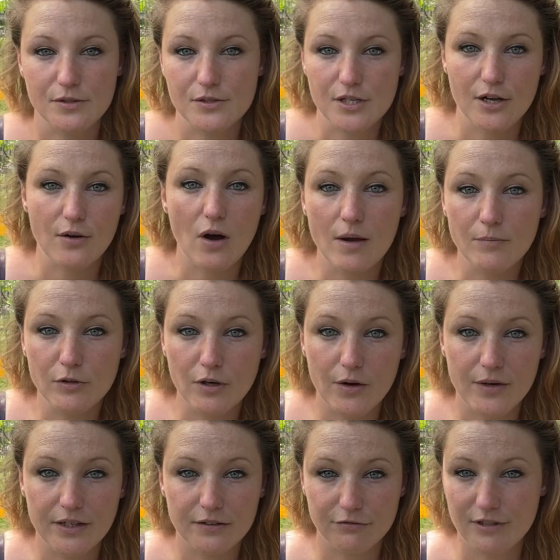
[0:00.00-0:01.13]
So I'm
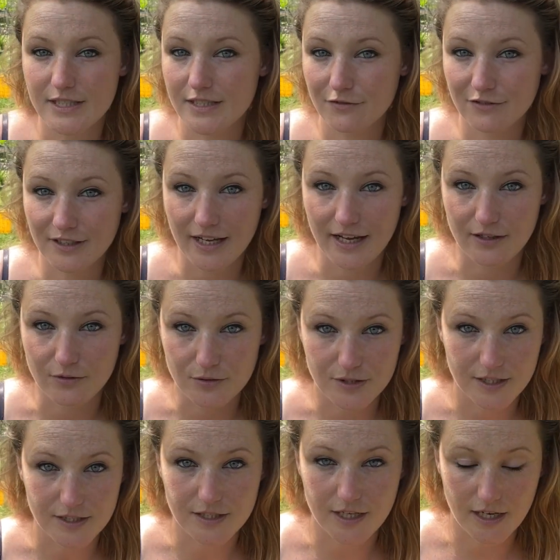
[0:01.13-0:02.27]
growing 3 different kales
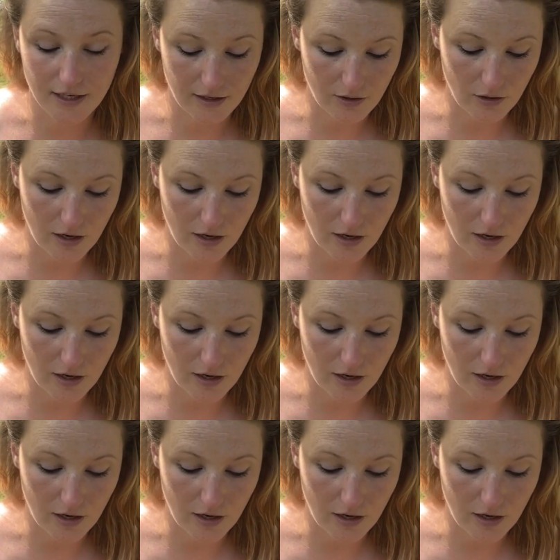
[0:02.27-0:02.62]
this year.